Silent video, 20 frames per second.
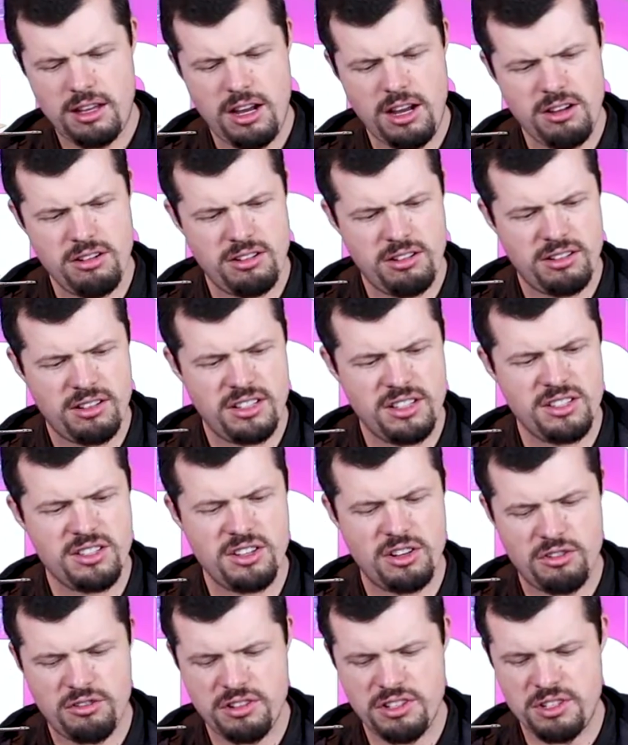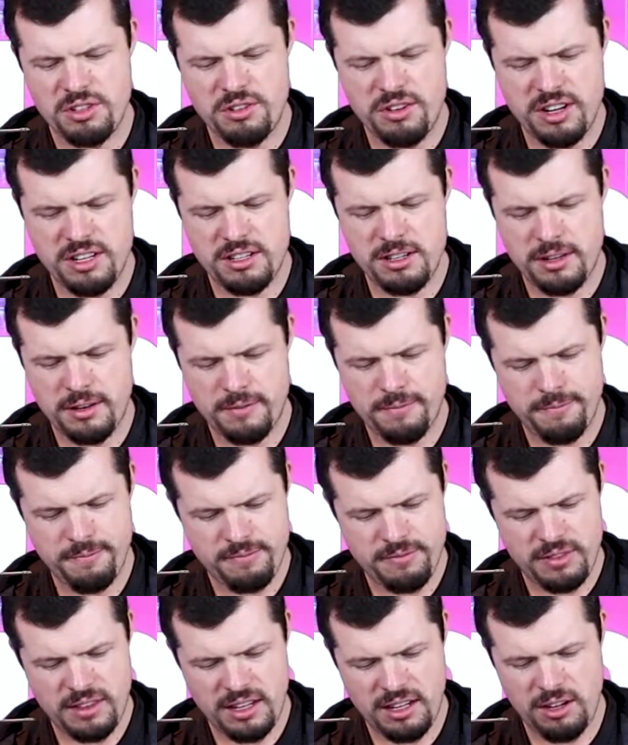Oh, this is a wrist rest,
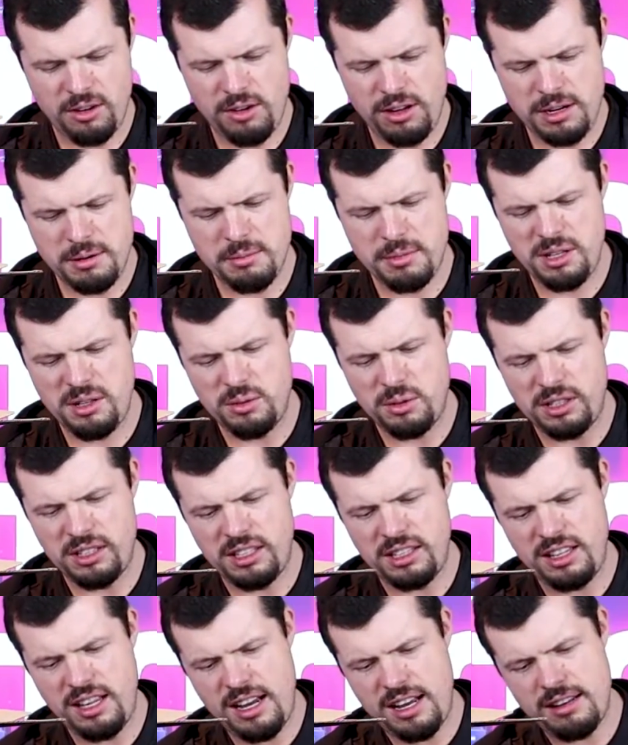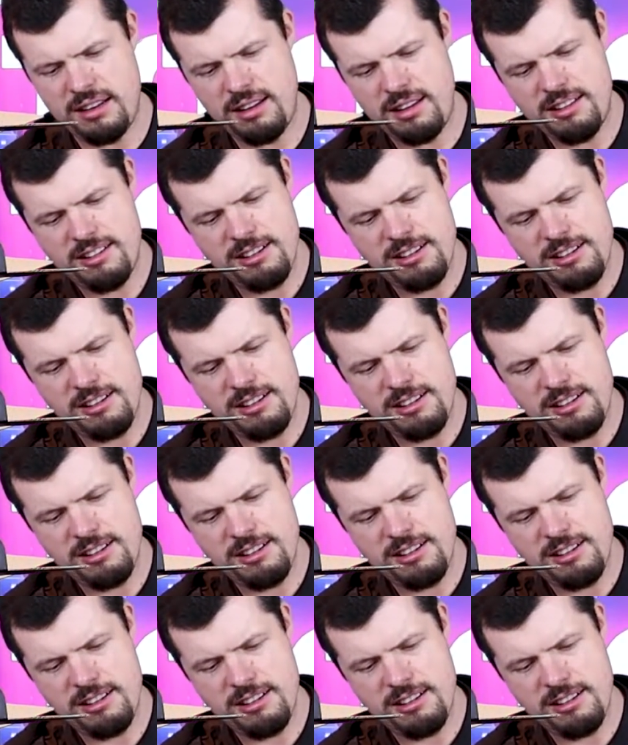and quite a mean one at that.